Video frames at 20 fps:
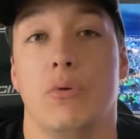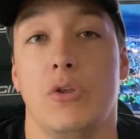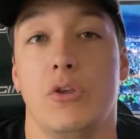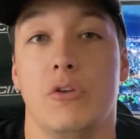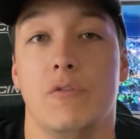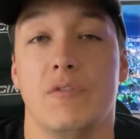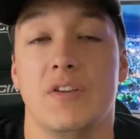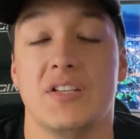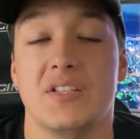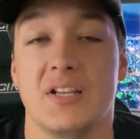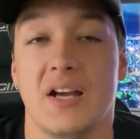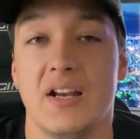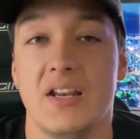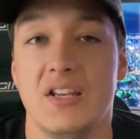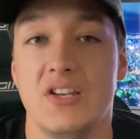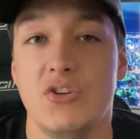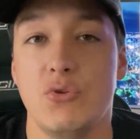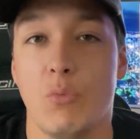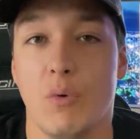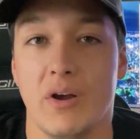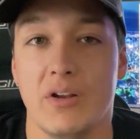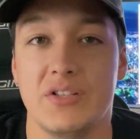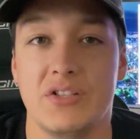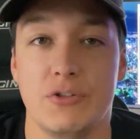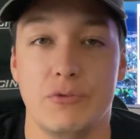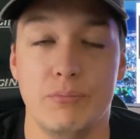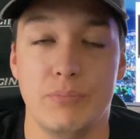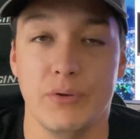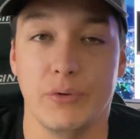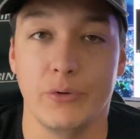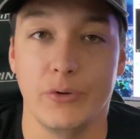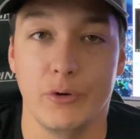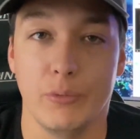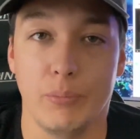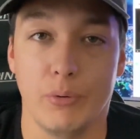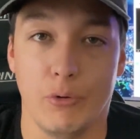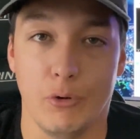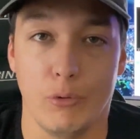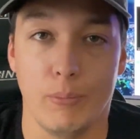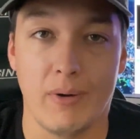You've decided you want to build your
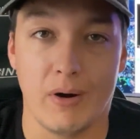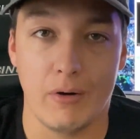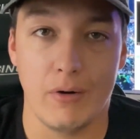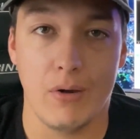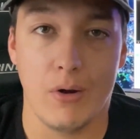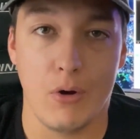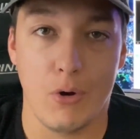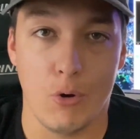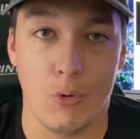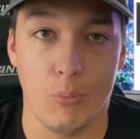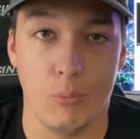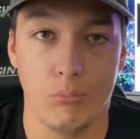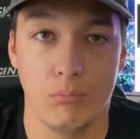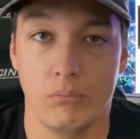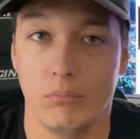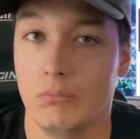pole barn home.